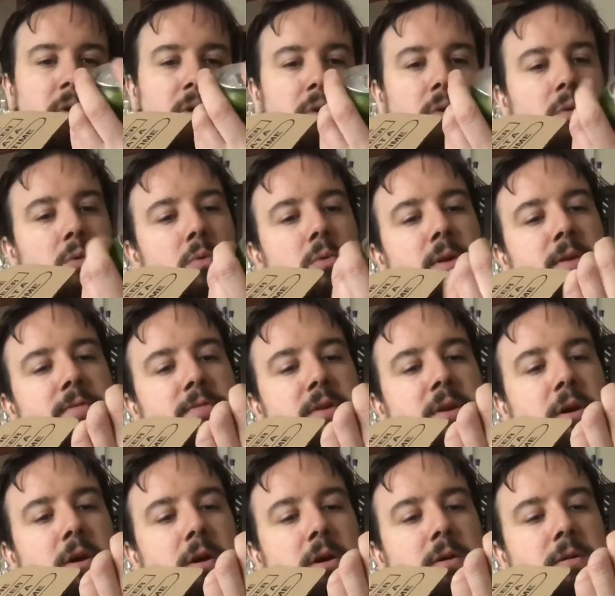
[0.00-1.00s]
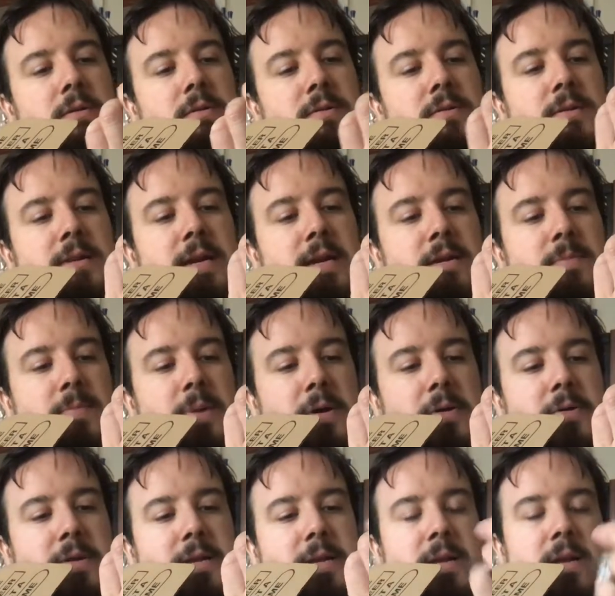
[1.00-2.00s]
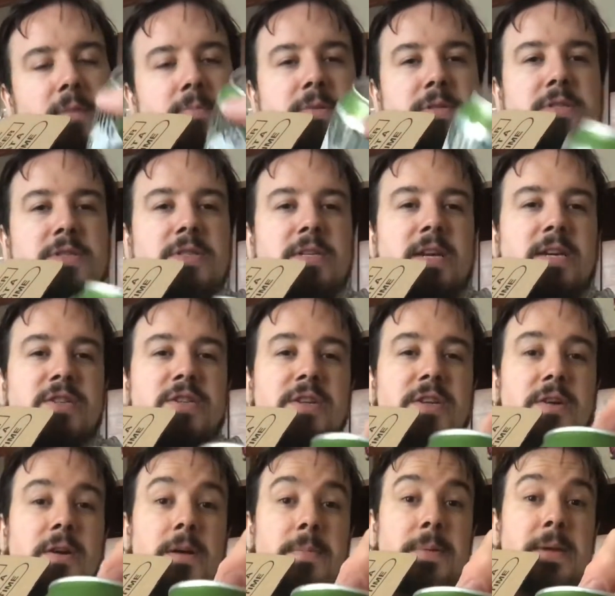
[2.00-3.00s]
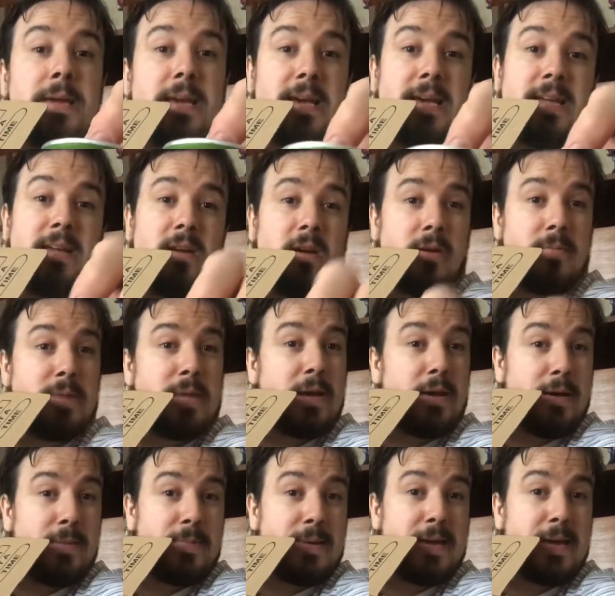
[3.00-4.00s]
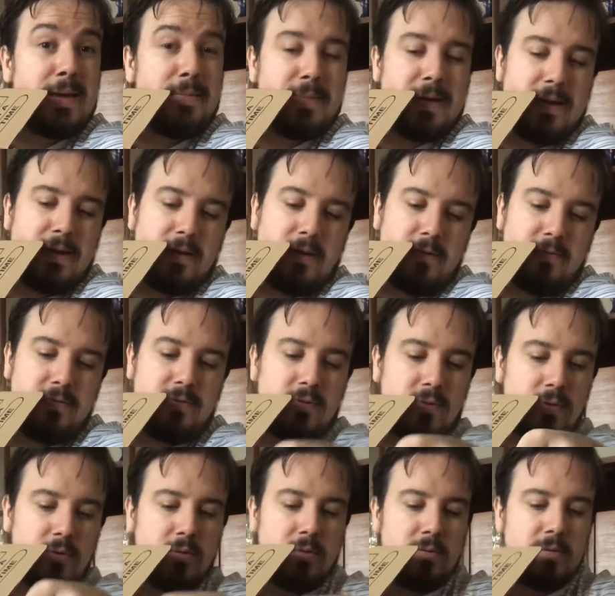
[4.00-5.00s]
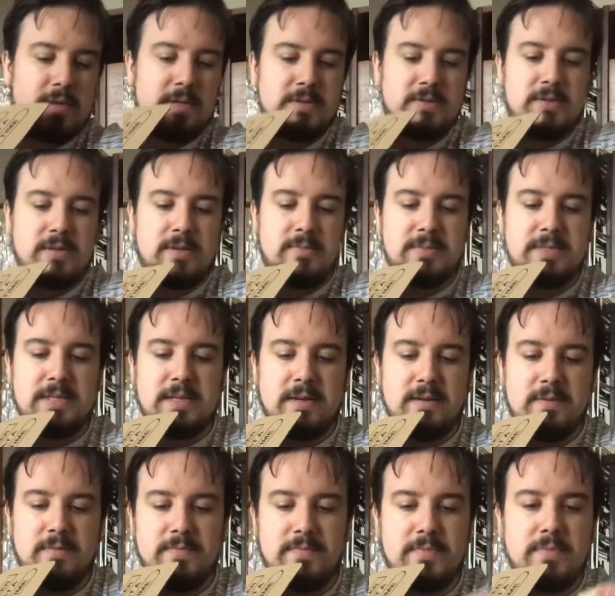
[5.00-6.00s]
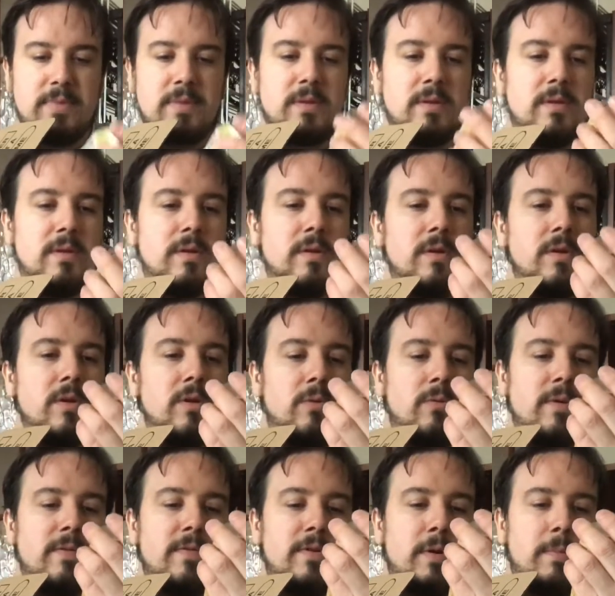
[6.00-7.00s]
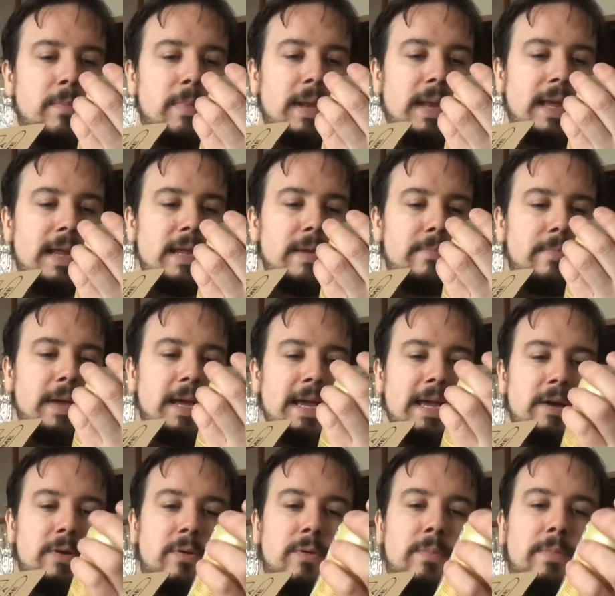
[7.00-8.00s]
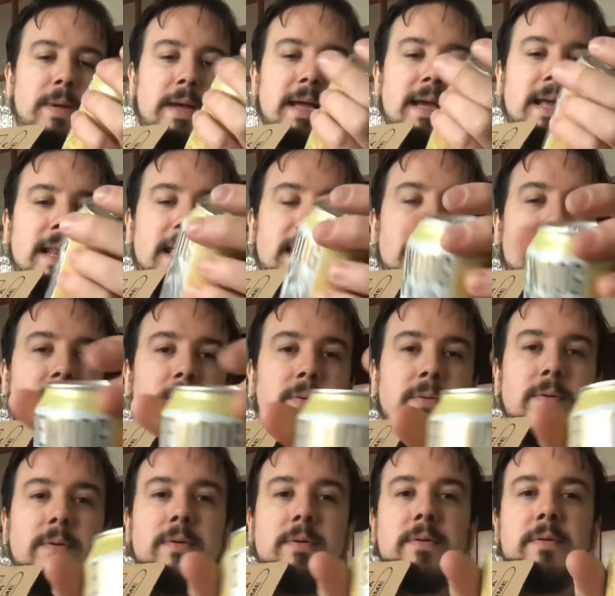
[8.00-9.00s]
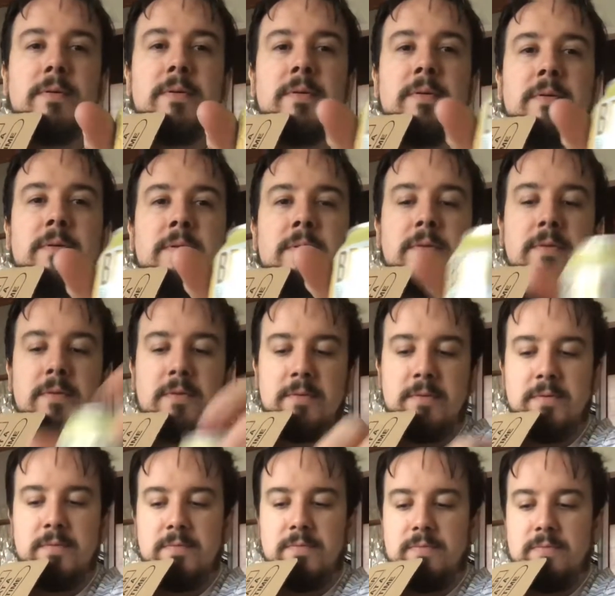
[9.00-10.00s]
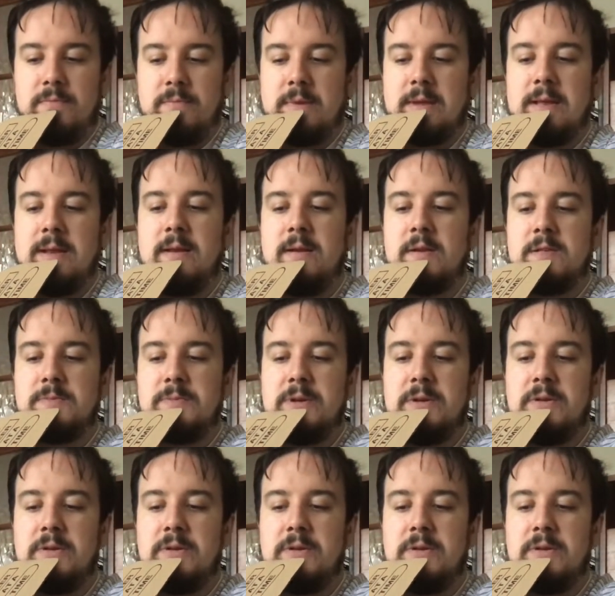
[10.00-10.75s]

We've got Dead Pony Club Session IPA. I'm the IPA man after all, it seems now. We've got Planet Pale Ale. And last but not